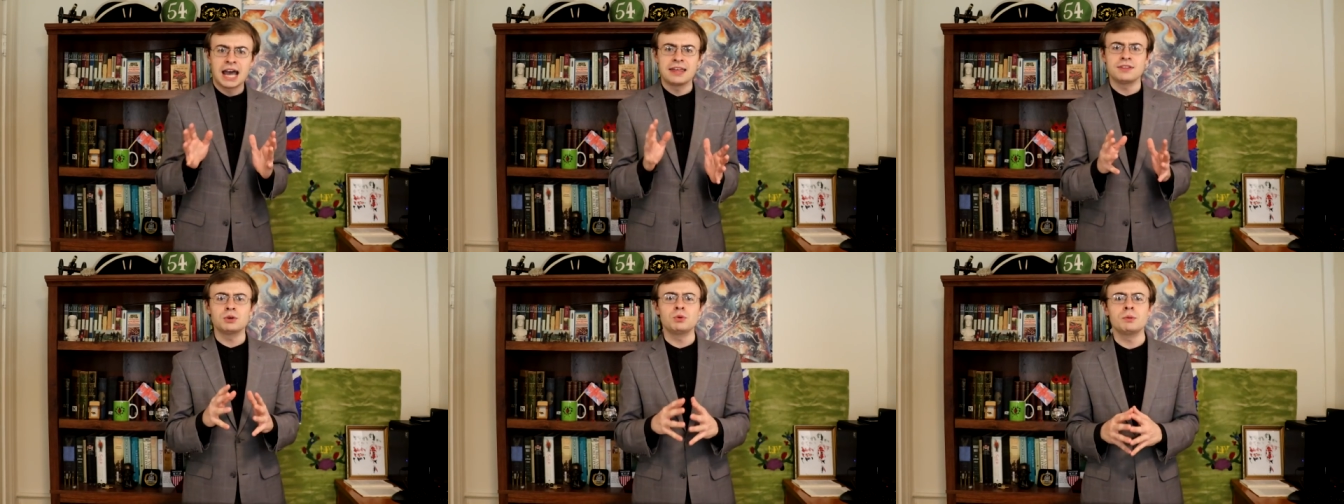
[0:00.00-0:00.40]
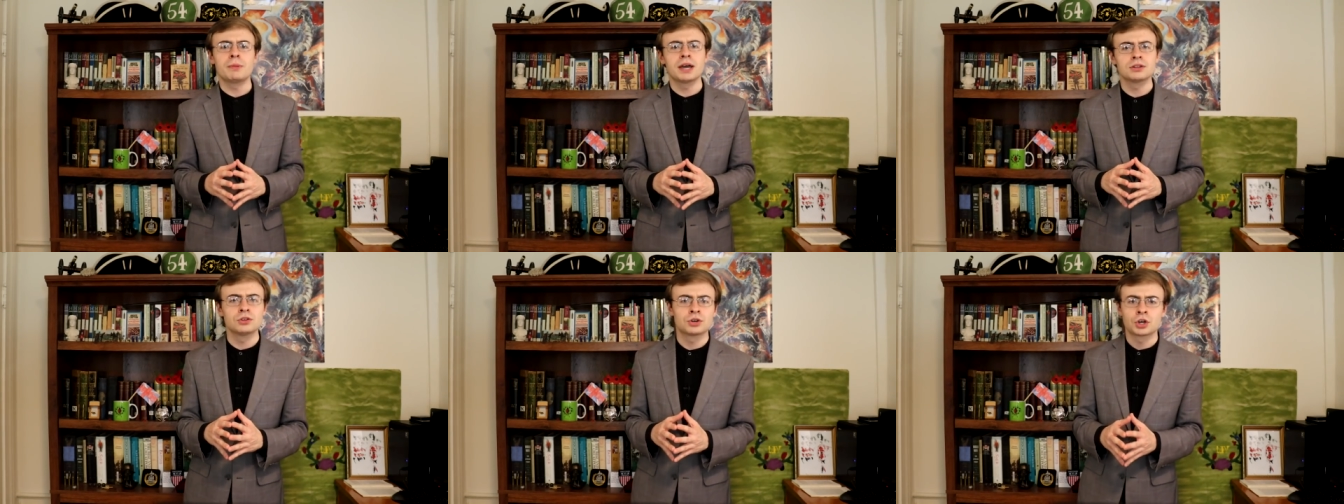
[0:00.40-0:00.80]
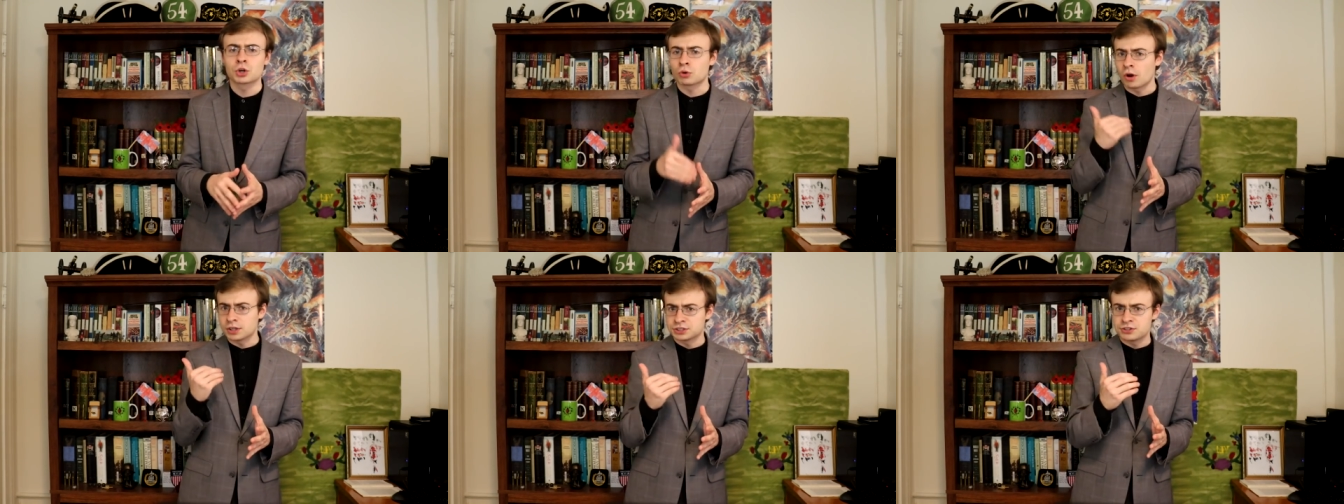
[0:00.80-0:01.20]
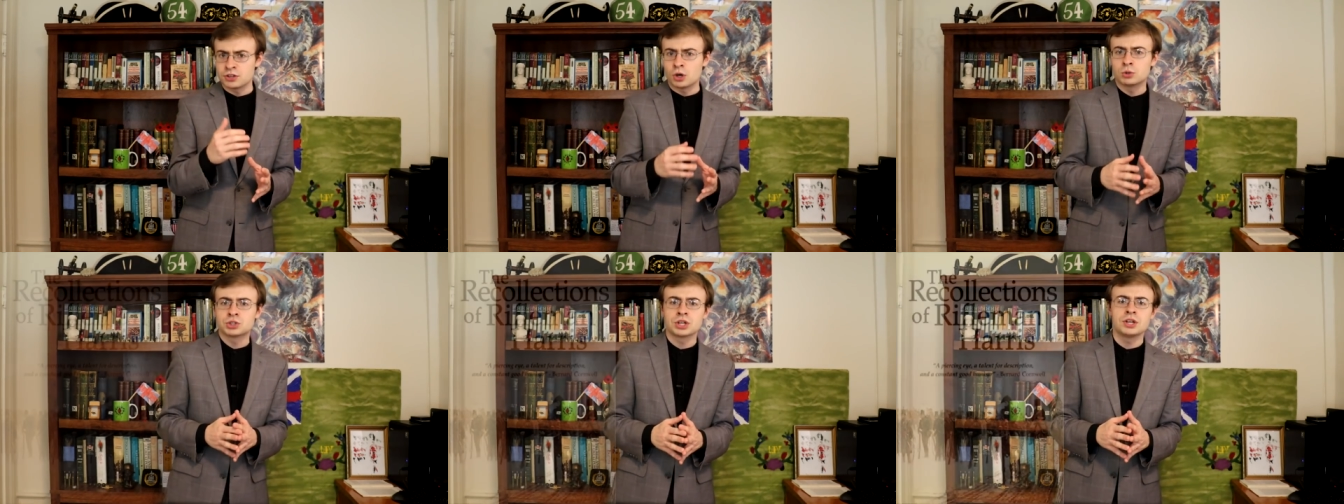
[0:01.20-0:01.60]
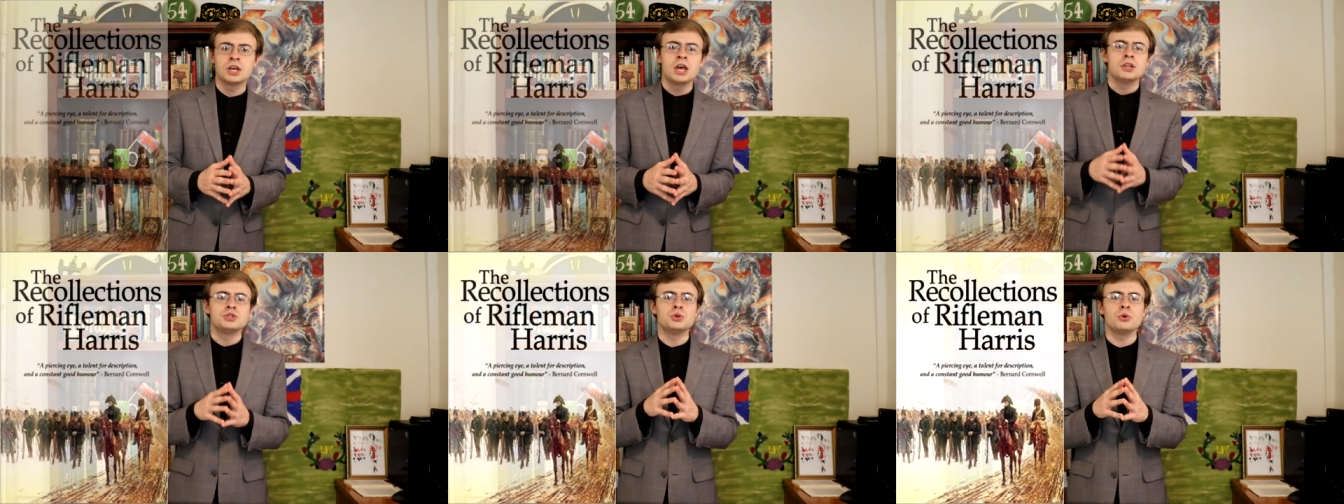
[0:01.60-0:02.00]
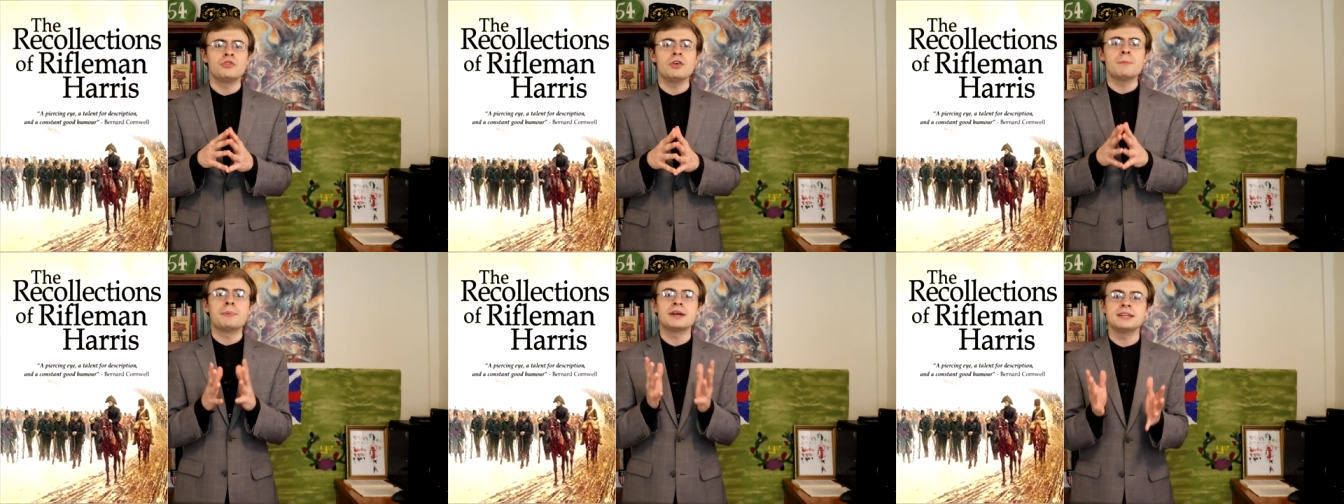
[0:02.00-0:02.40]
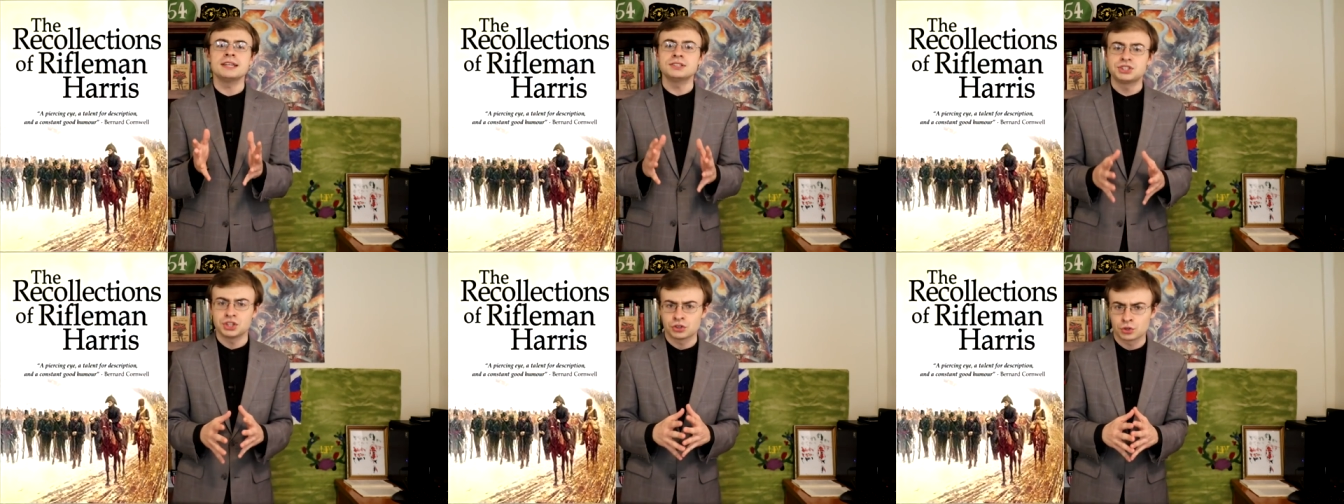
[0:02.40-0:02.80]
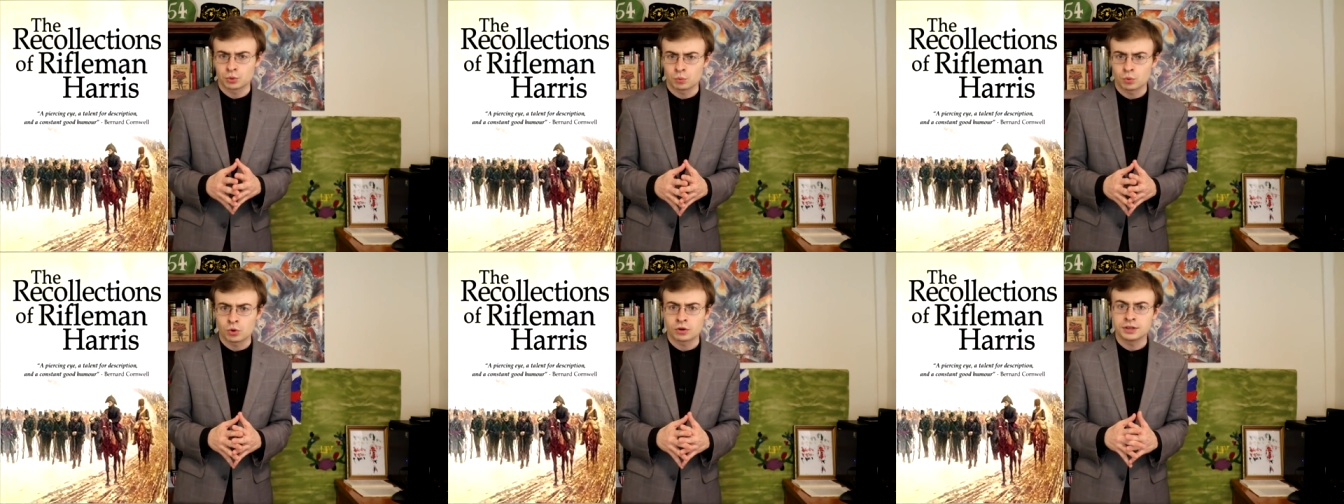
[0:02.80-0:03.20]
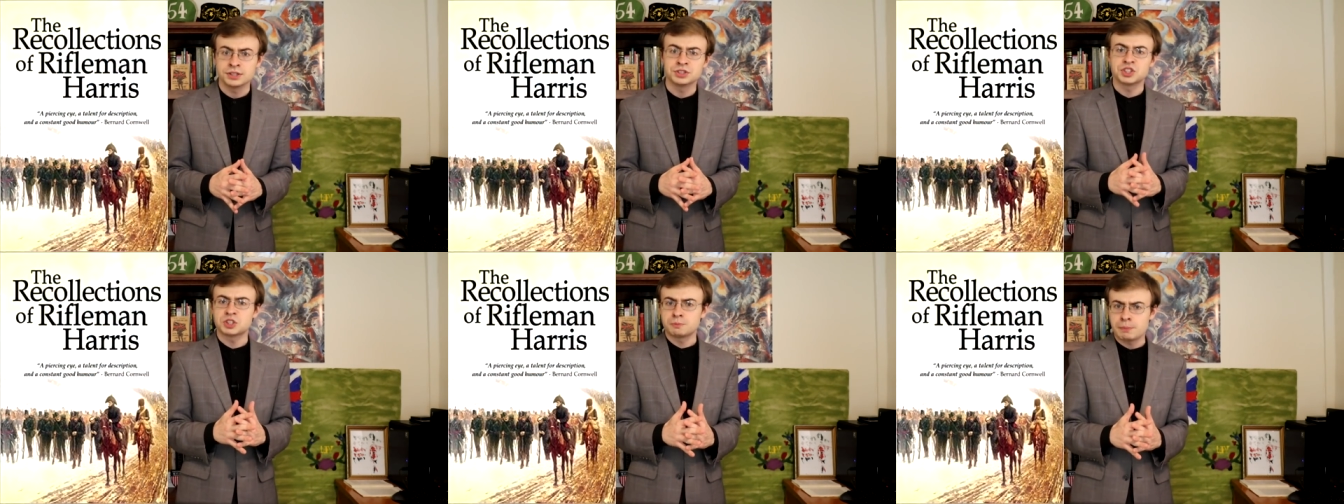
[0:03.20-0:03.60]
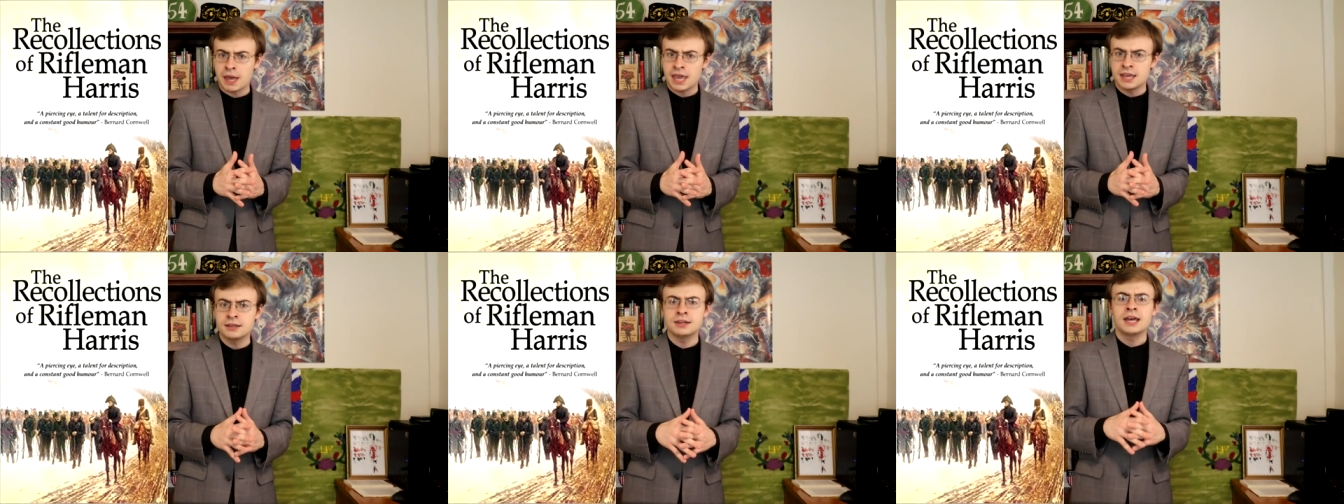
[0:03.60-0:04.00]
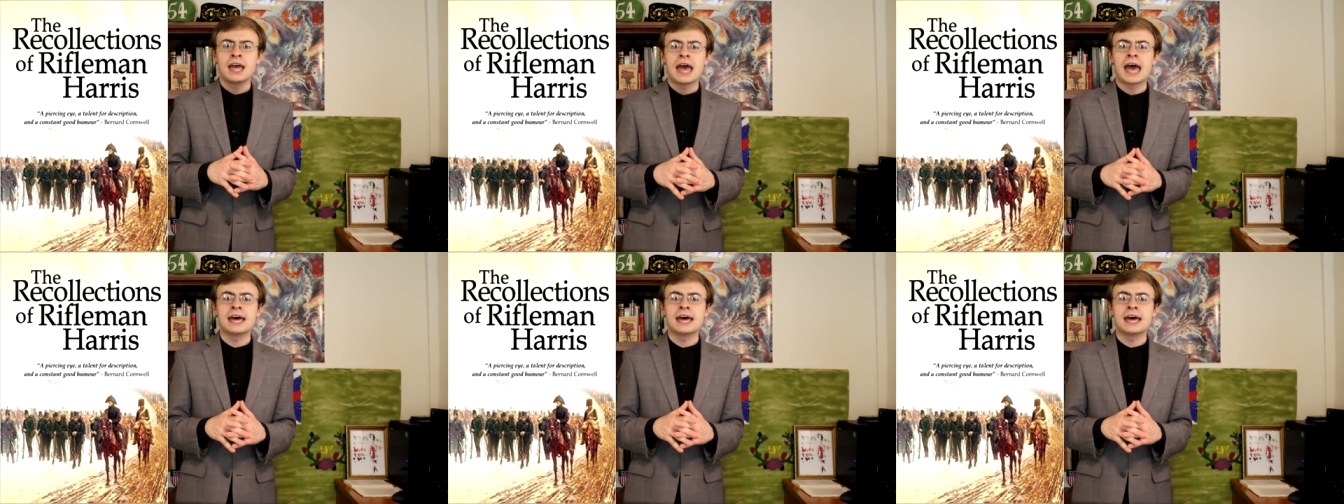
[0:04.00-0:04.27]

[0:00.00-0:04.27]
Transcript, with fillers: I think we might look across the ocean to the Peninsular War in Spain